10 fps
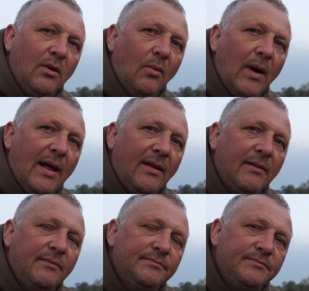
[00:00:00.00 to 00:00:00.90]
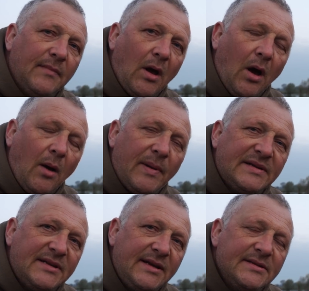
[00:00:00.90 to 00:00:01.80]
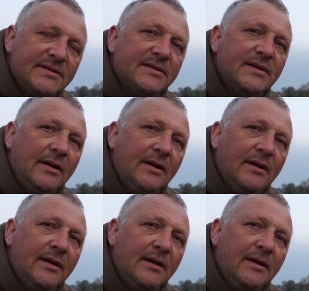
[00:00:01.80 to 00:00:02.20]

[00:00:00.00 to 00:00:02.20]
Well, 6:30.